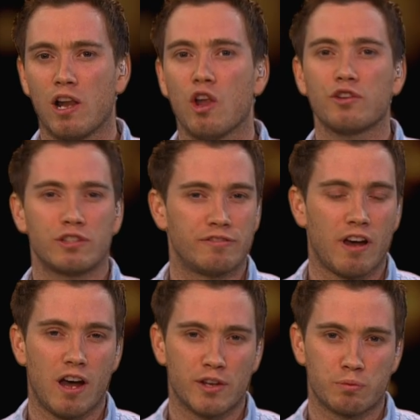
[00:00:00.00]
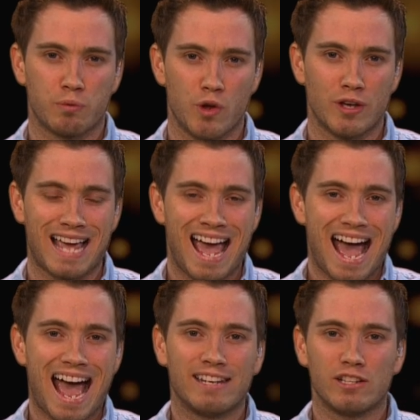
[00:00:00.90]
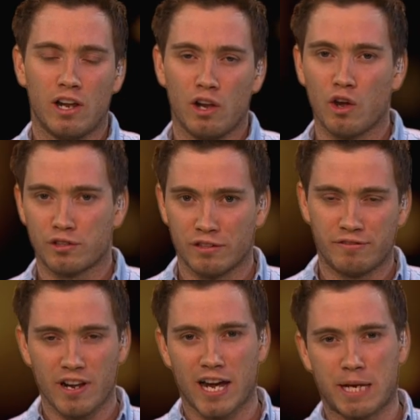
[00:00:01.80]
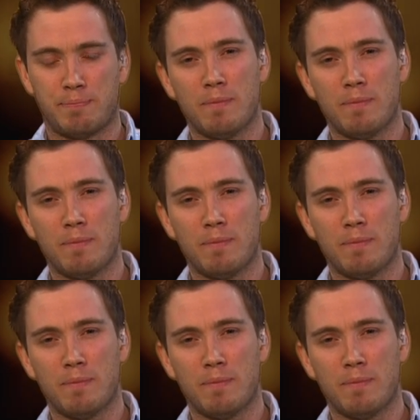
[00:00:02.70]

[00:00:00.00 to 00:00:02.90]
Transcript: a lot of hard work and a lot of luck,